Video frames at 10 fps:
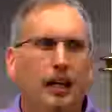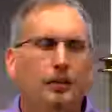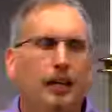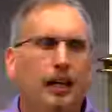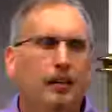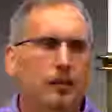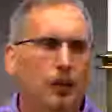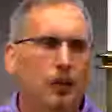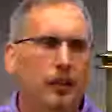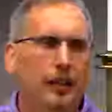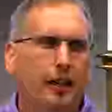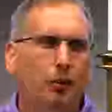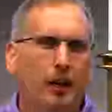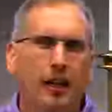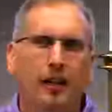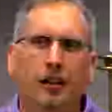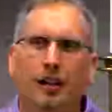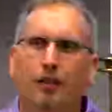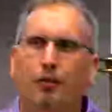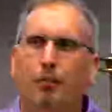and you can't totally get
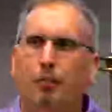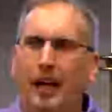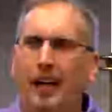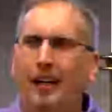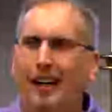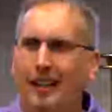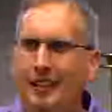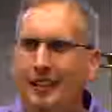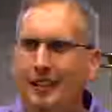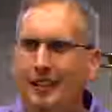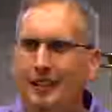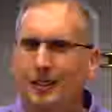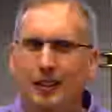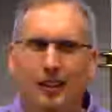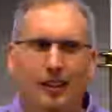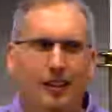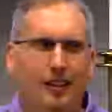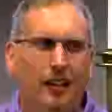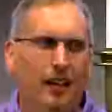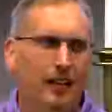away from bad ideas.
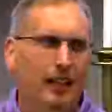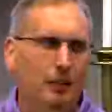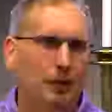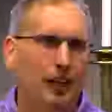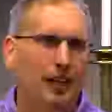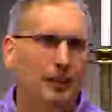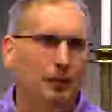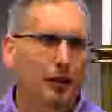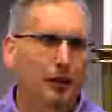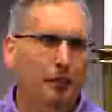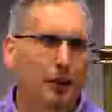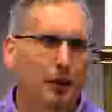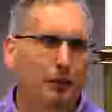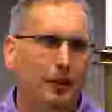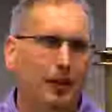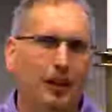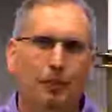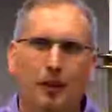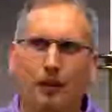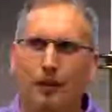And that's why it's really important we
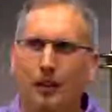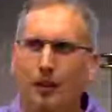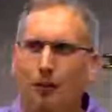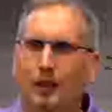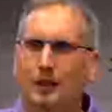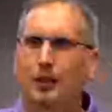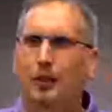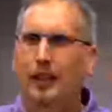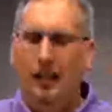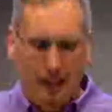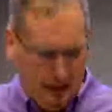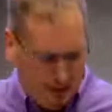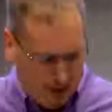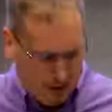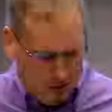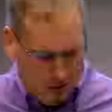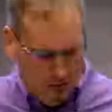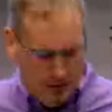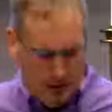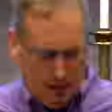talk about what's going on in our
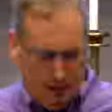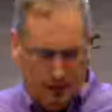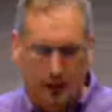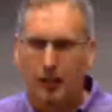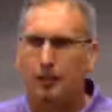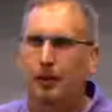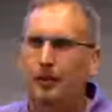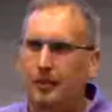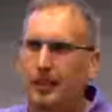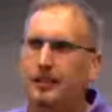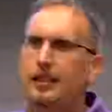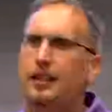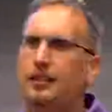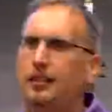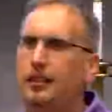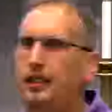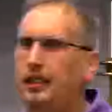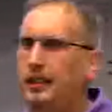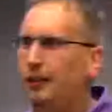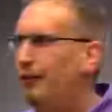homes, and we're talking about intentionally teaching the